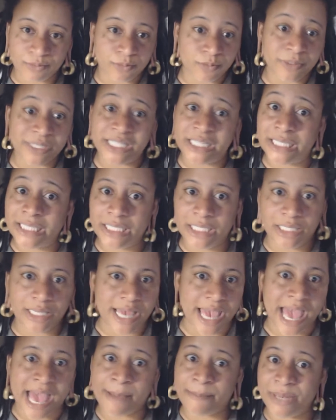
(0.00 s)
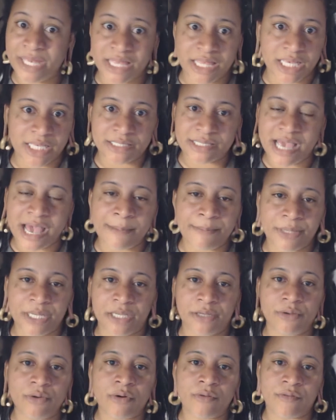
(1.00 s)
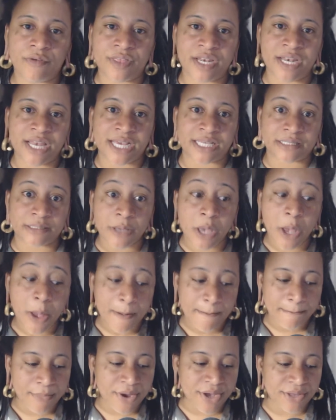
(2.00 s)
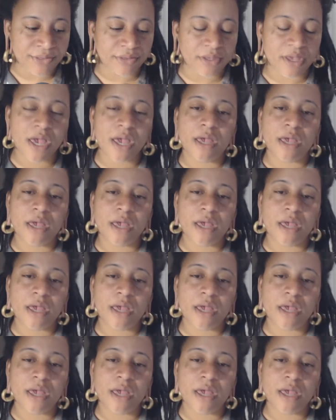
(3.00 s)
really happy things happening over the next month.